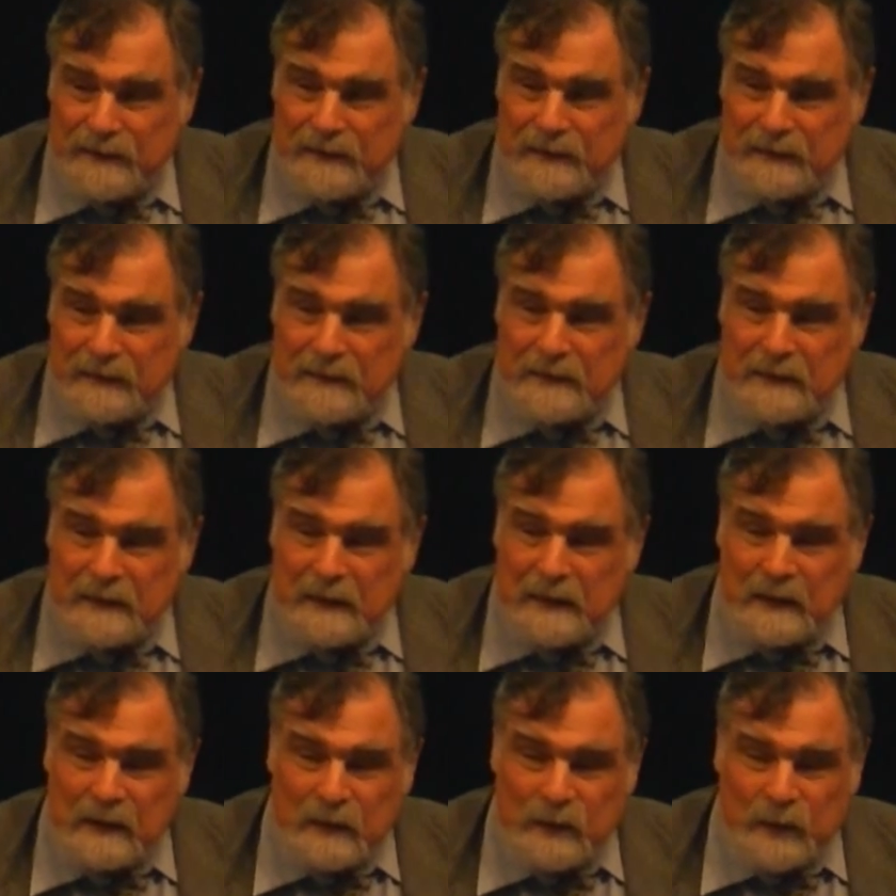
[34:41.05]

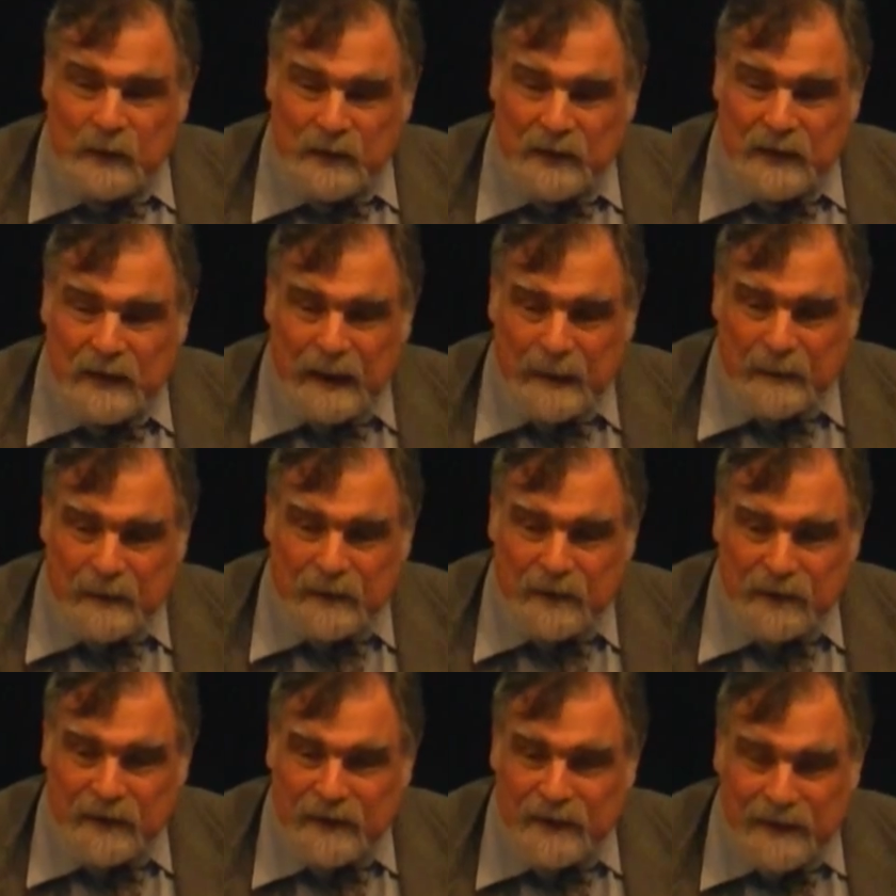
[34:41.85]
It included
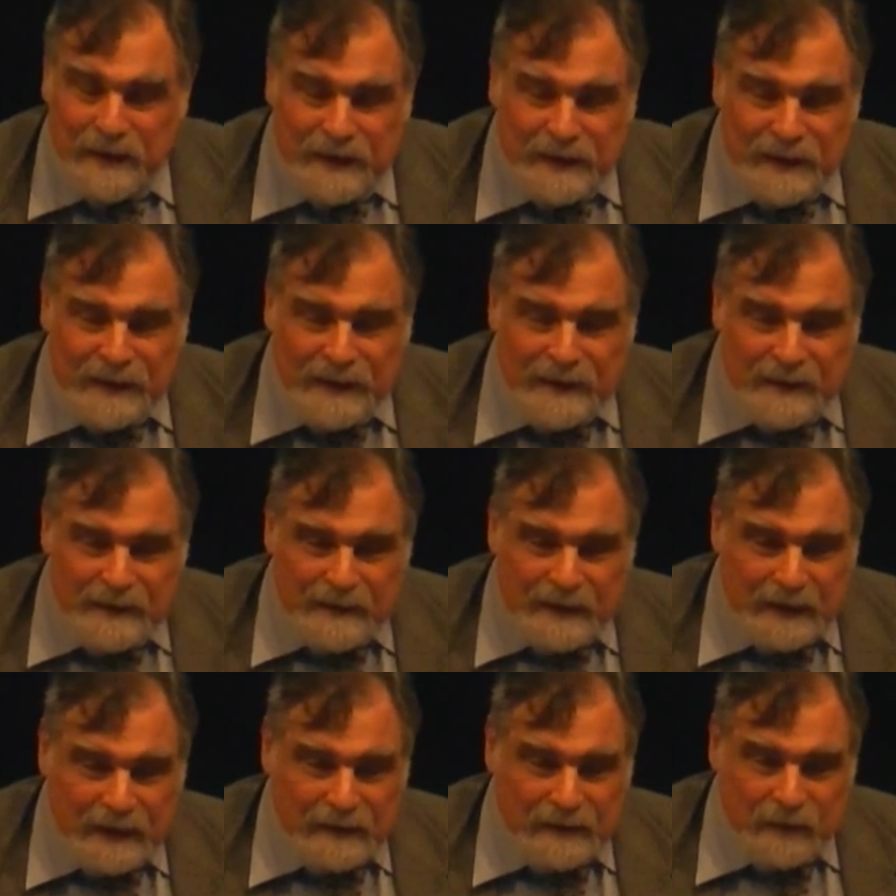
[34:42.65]
names
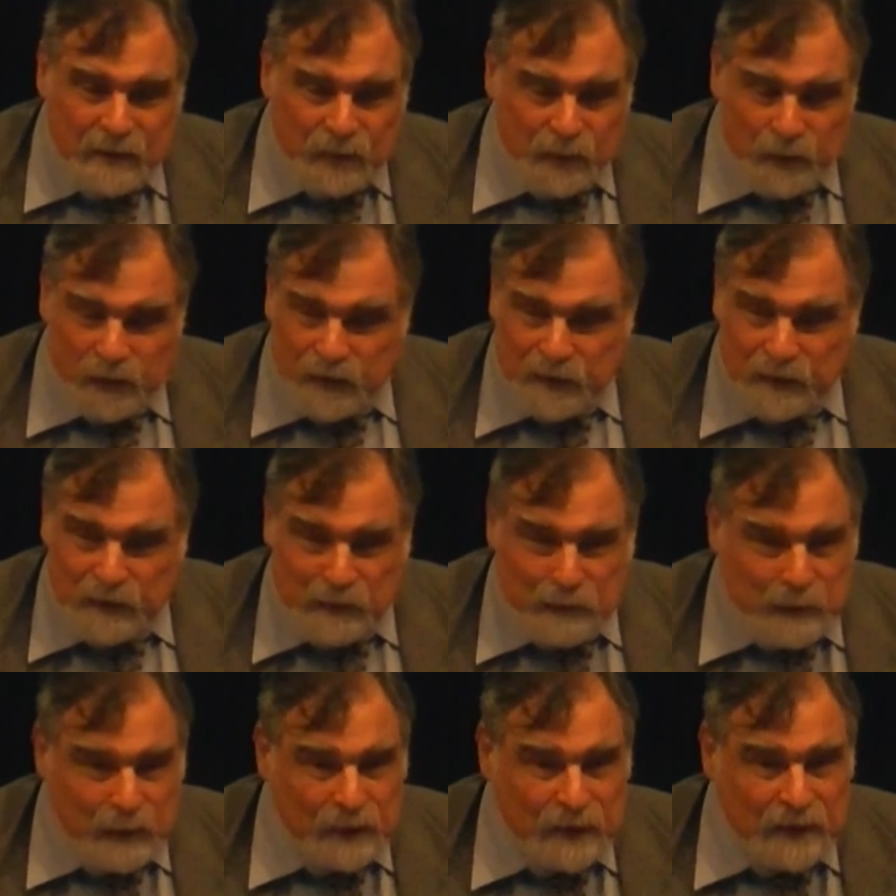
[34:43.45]
like George
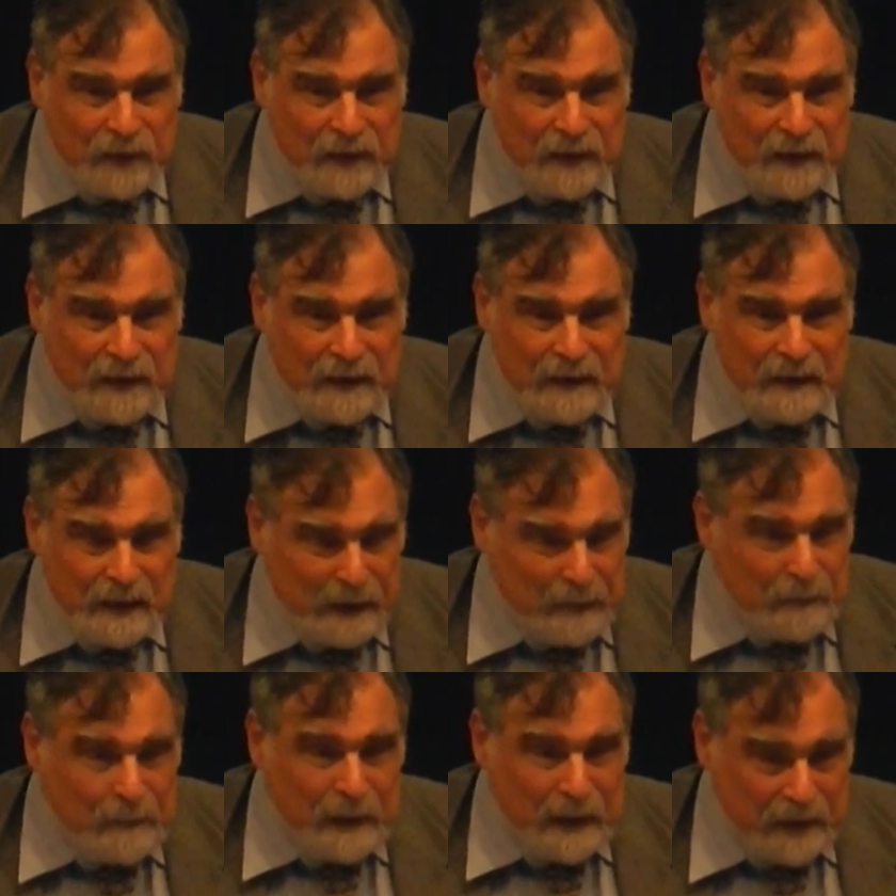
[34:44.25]
Florovsky,
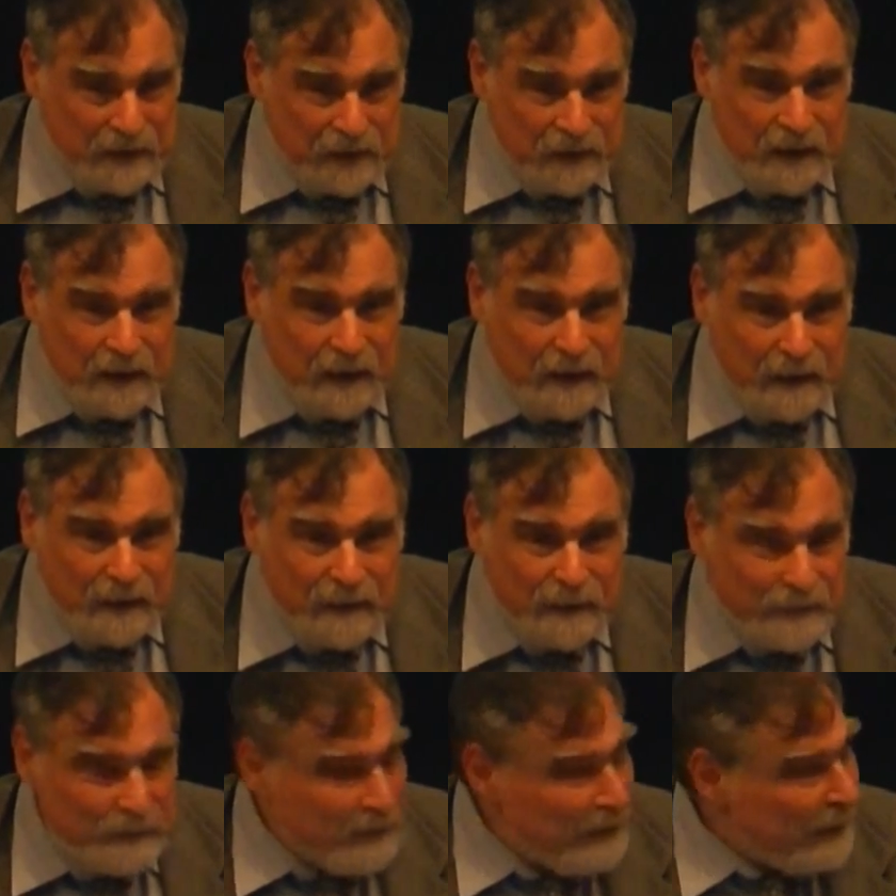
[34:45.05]
like Mascall
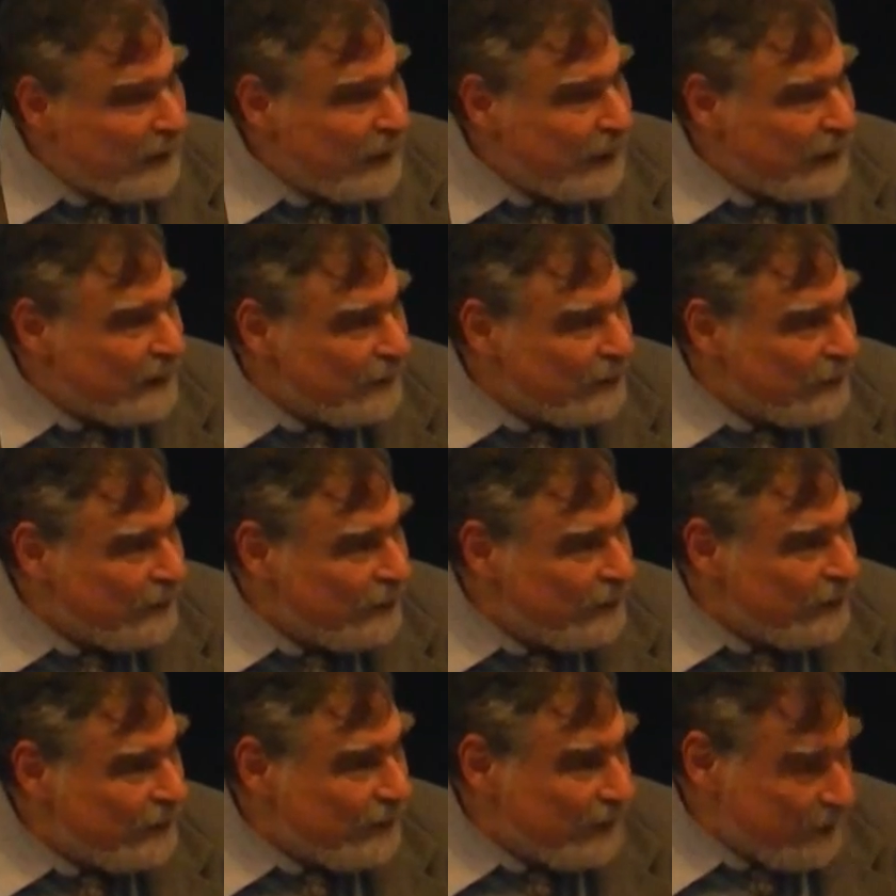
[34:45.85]
from the
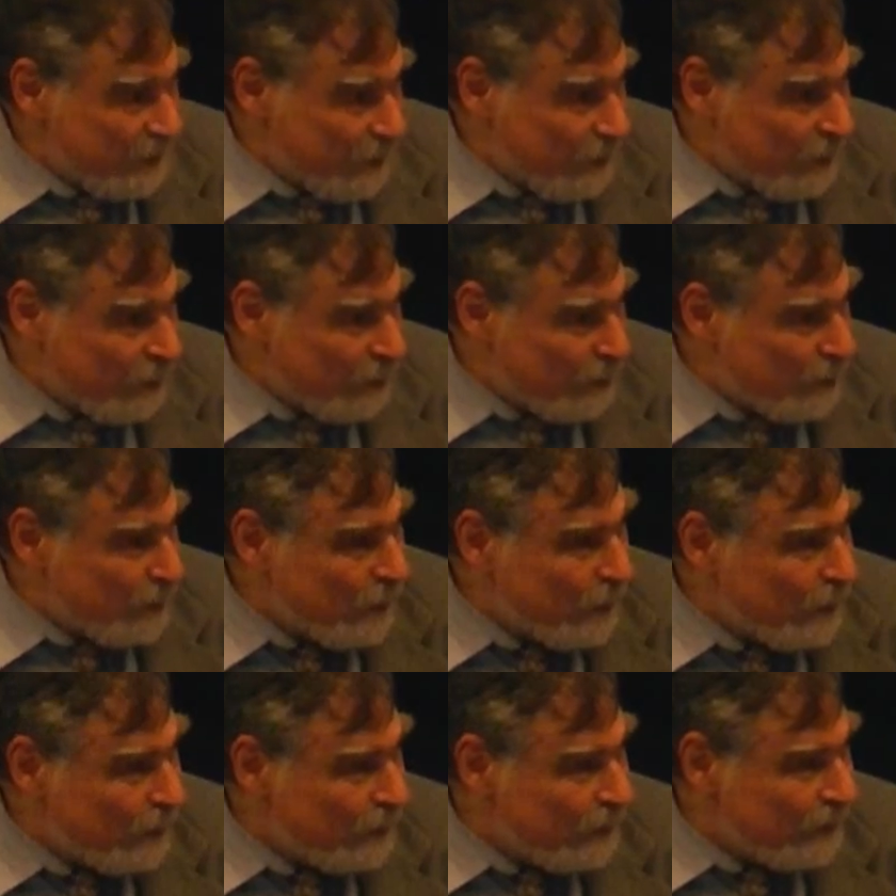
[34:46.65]
Anglicans, like Karl
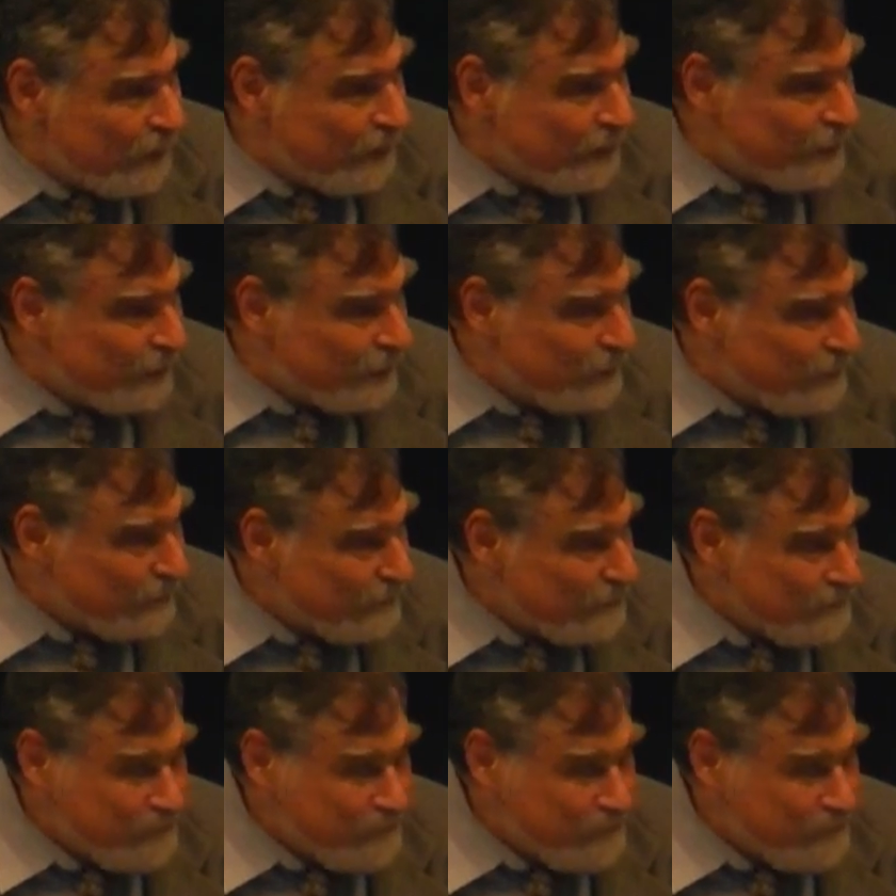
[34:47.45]
Barth, and so on.